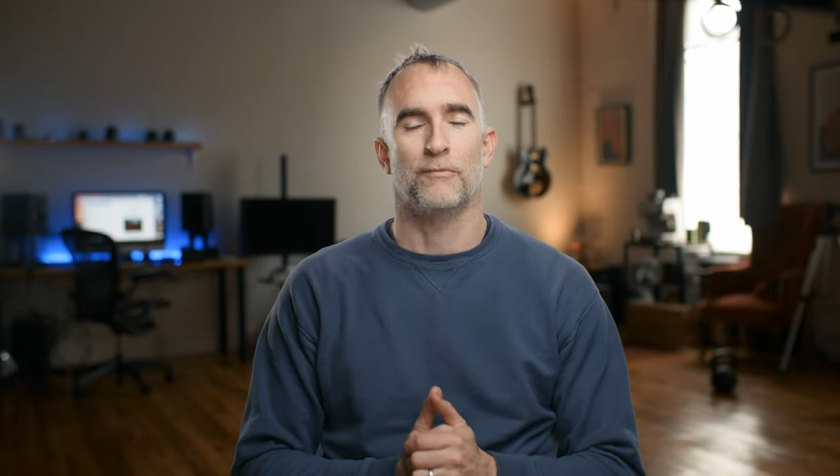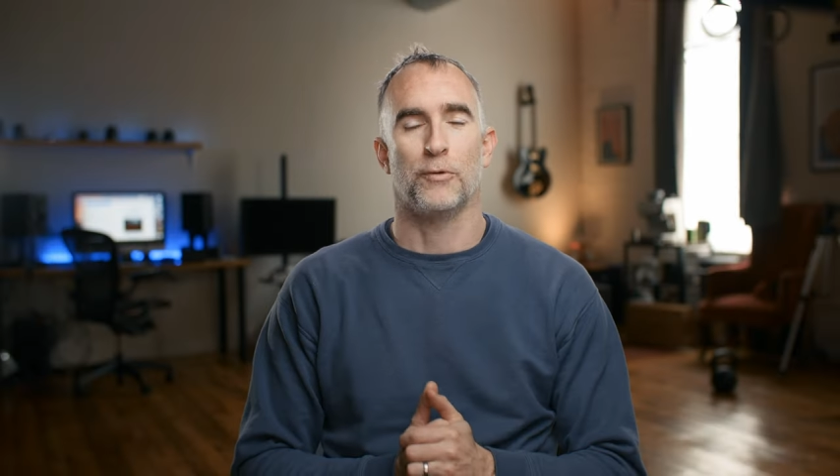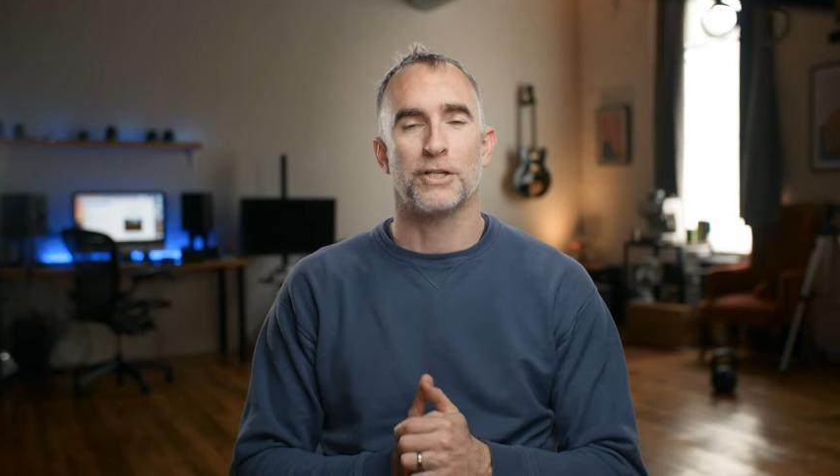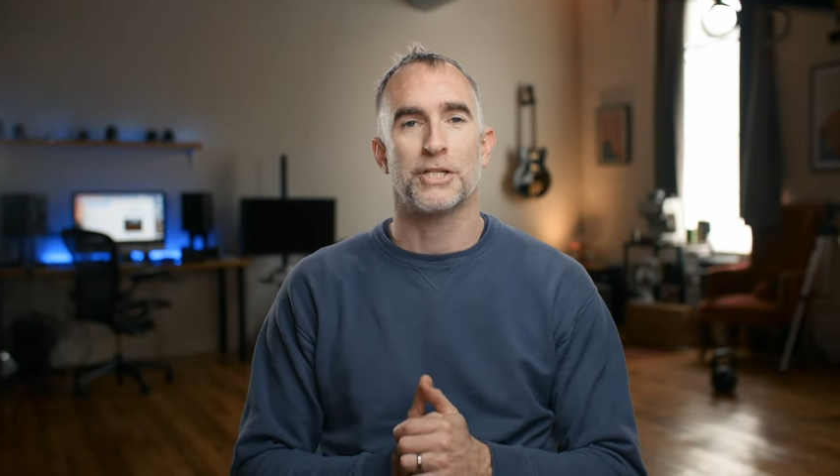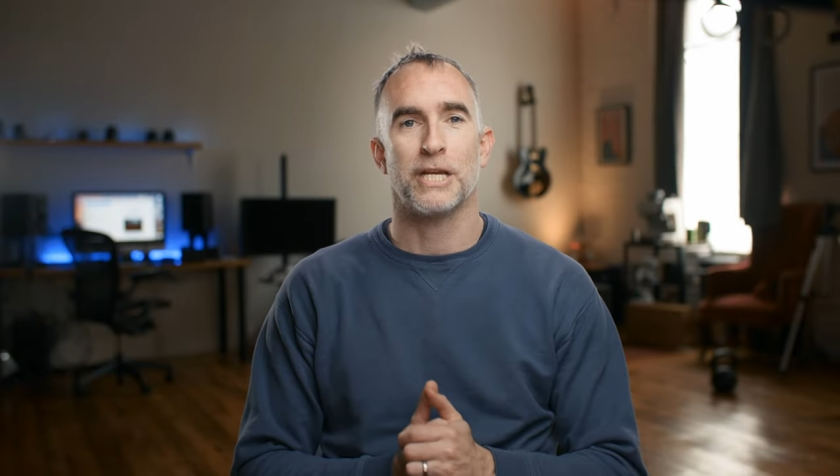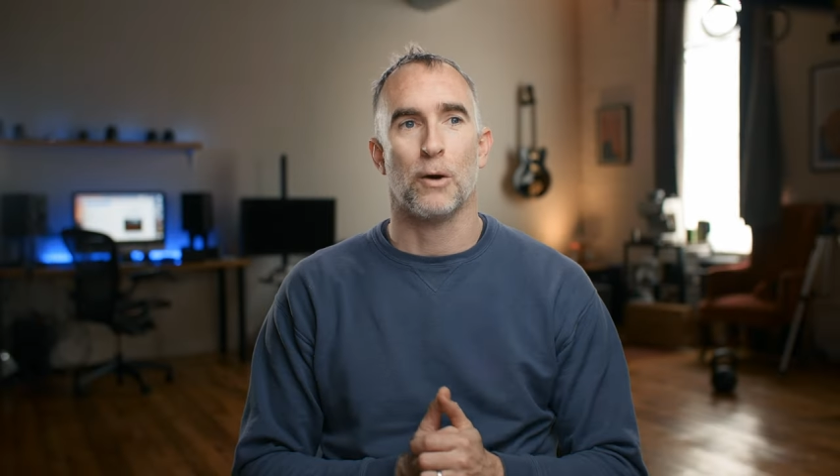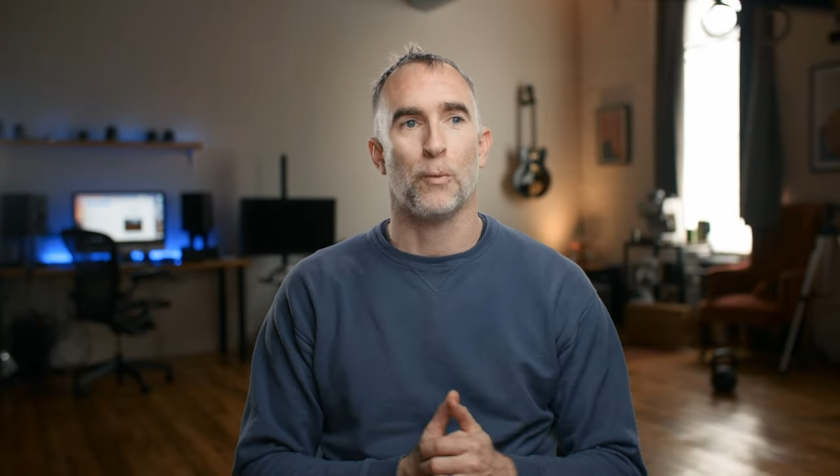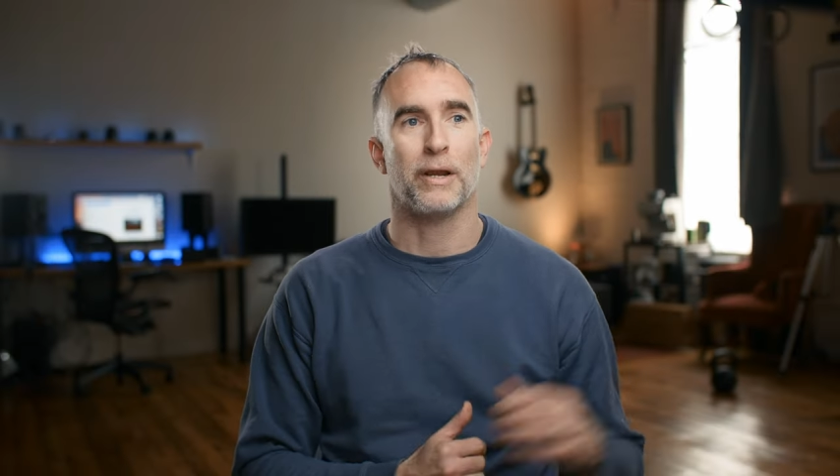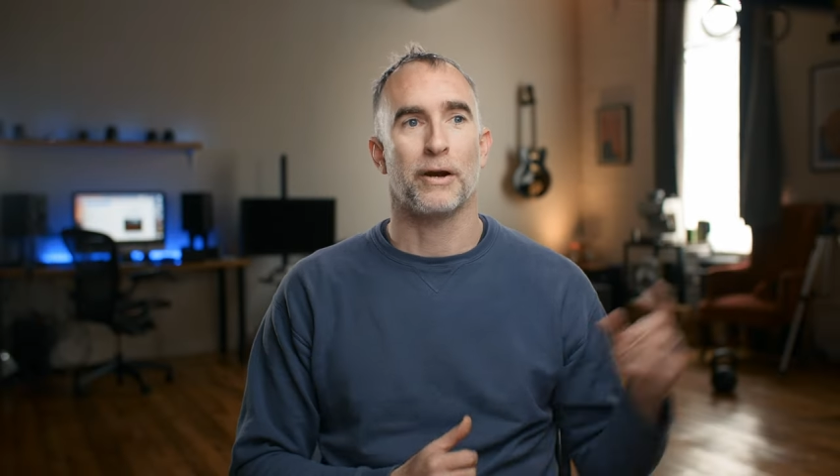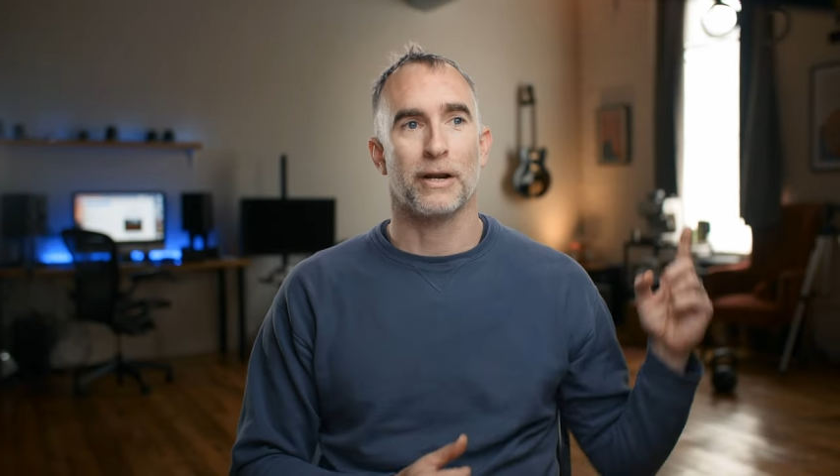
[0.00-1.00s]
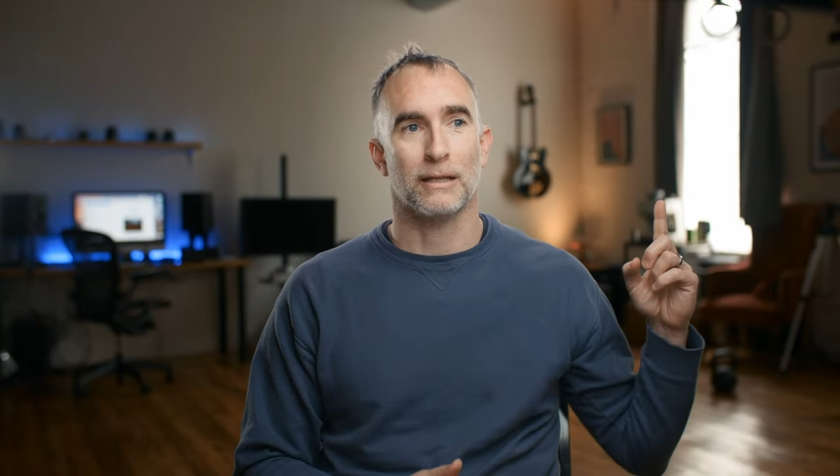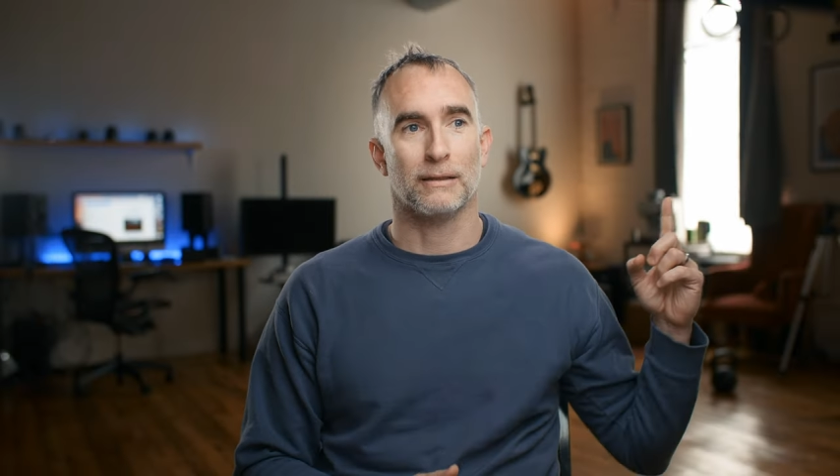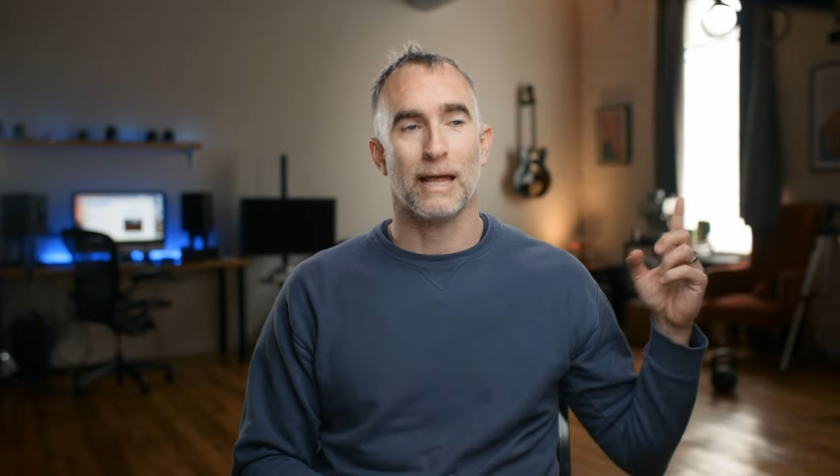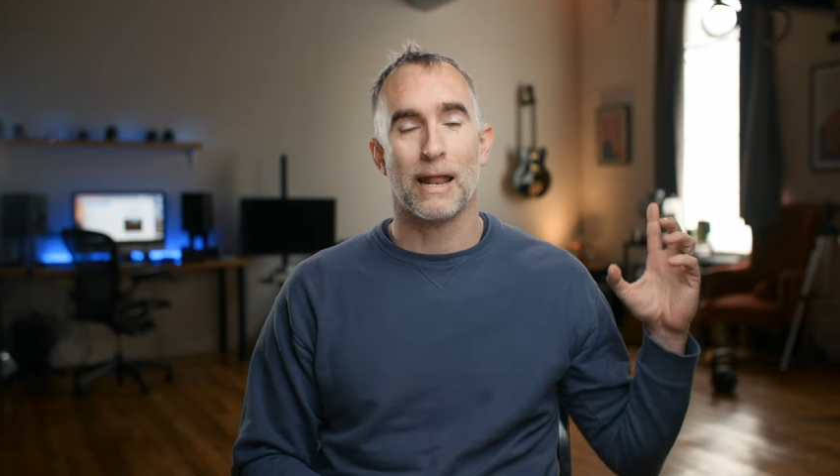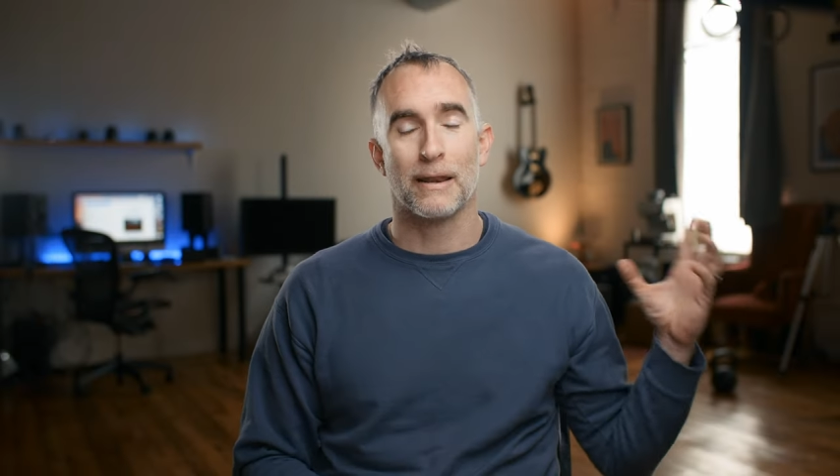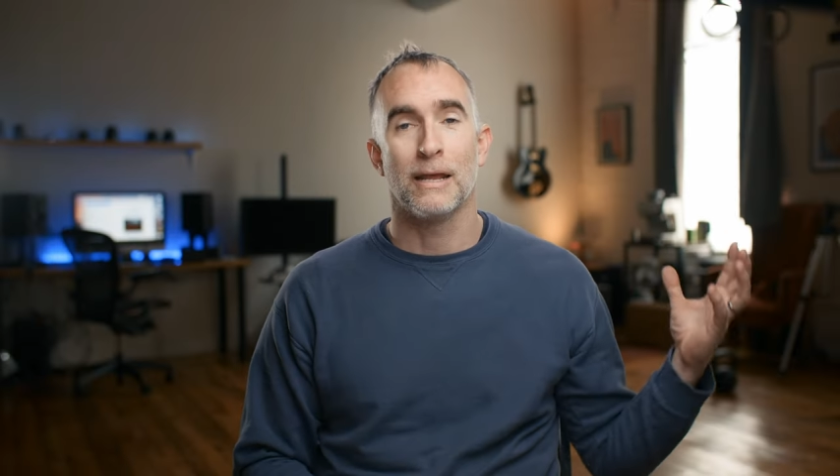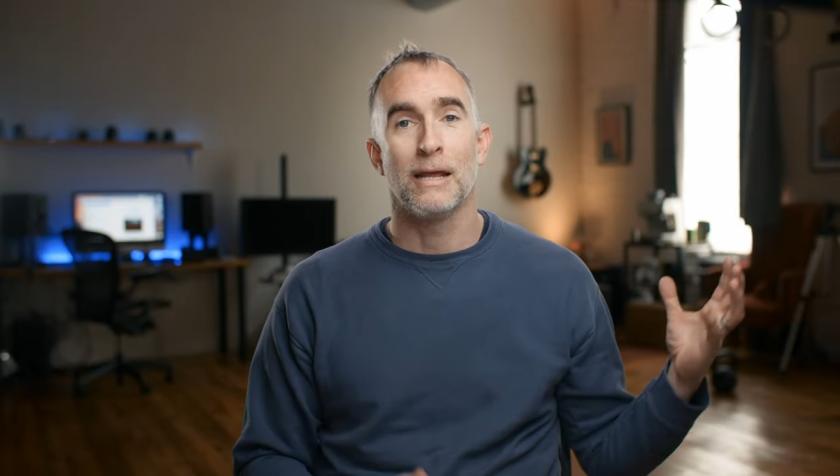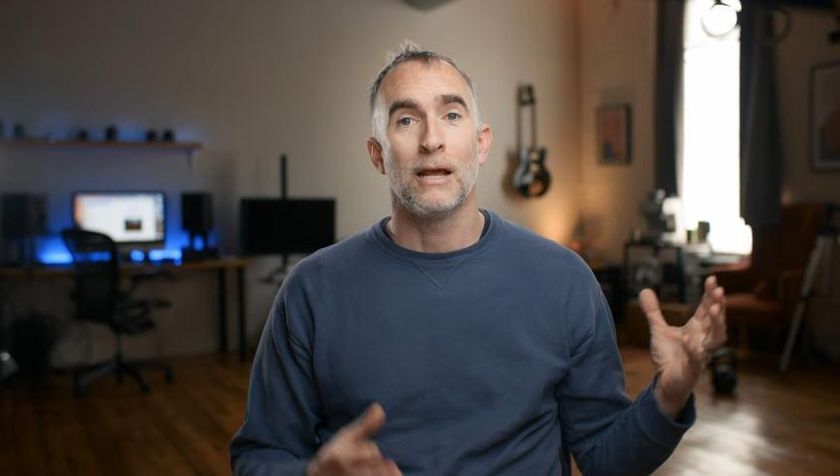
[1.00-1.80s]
footage here. We're gonna let